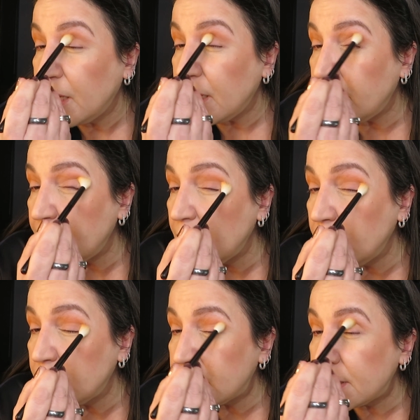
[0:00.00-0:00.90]
Even
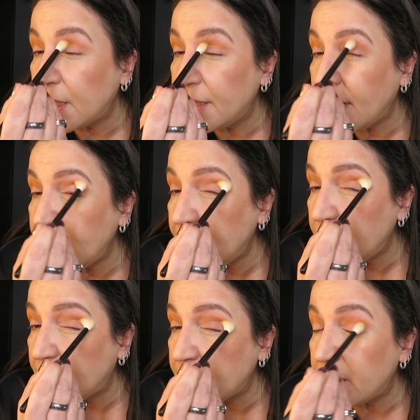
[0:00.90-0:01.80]
though it was Sunday,
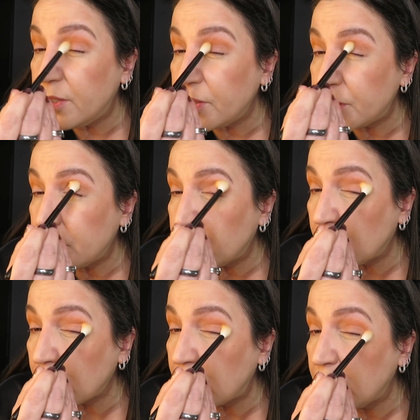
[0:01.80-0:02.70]
he went to do some
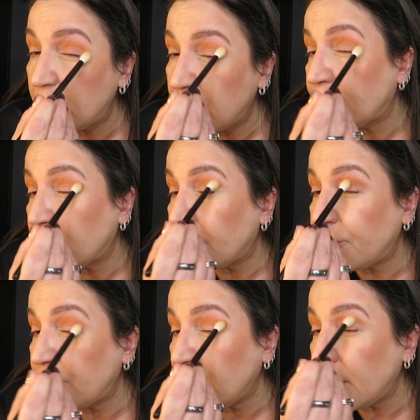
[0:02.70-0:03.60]
work for a
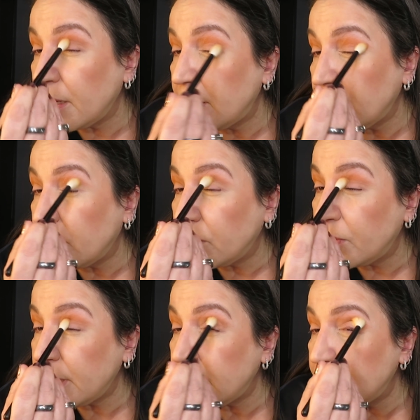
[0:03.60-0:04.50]
friend
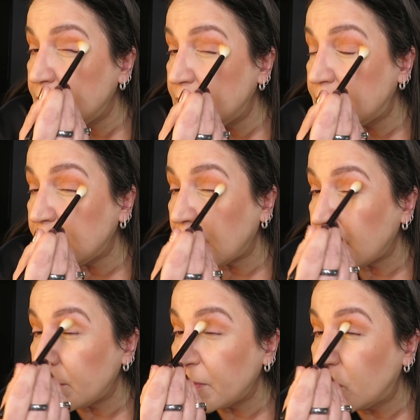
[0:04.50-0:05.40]
who is
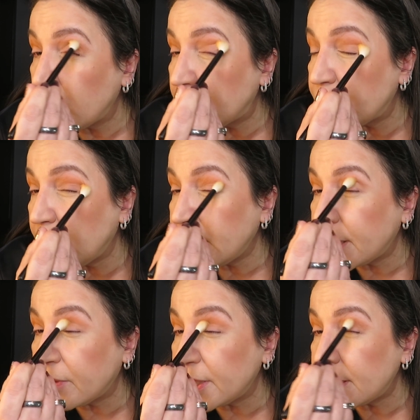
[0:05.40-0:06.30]
going to
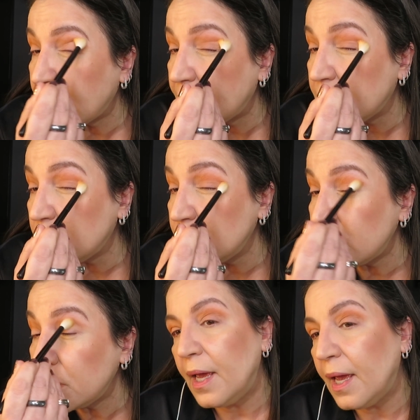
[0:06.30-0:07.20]
rent out his
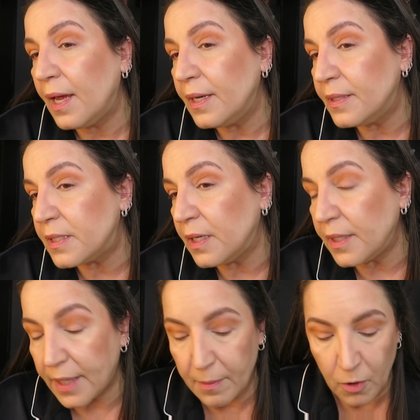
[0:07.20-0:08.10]
house. And so
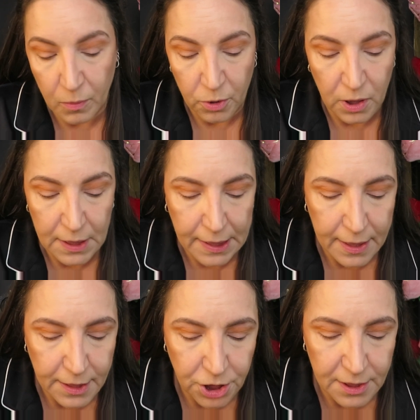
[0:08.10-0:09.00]
he came home early
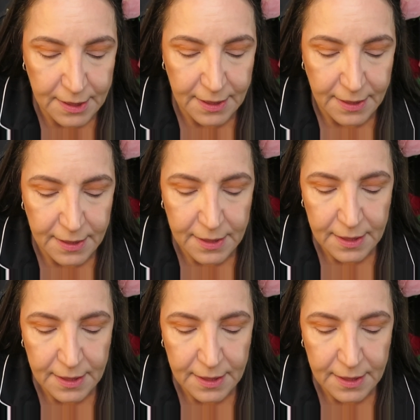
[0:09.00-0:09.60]
and I just didn't.